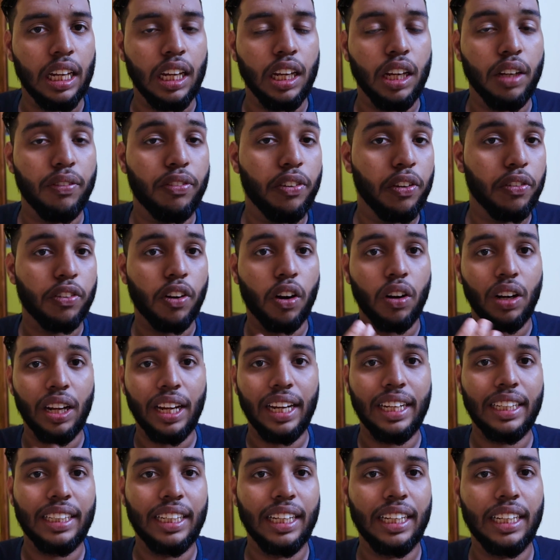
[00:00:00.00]
If you found
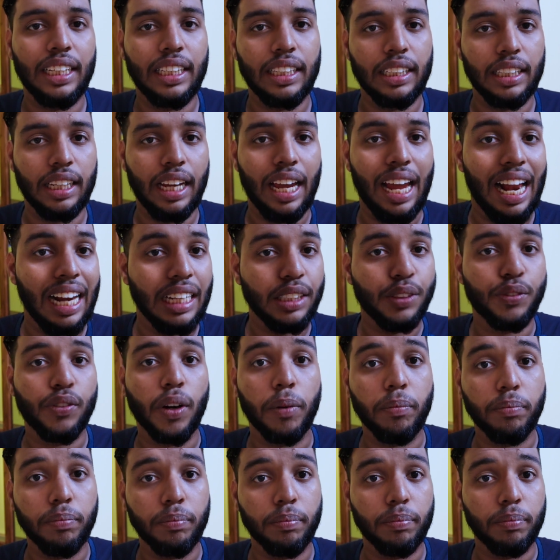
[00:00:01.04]
anything else
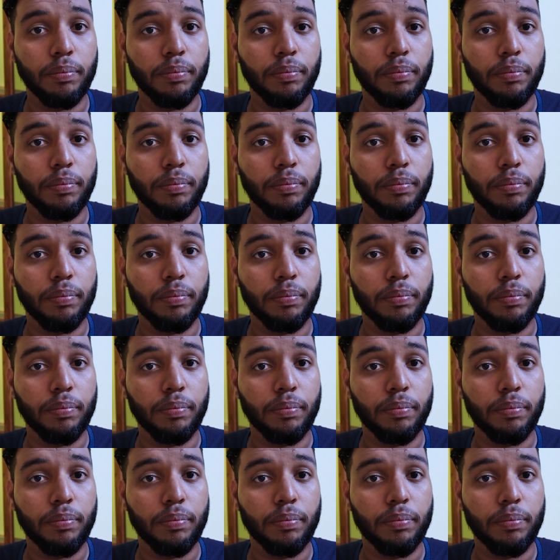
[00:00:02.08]
from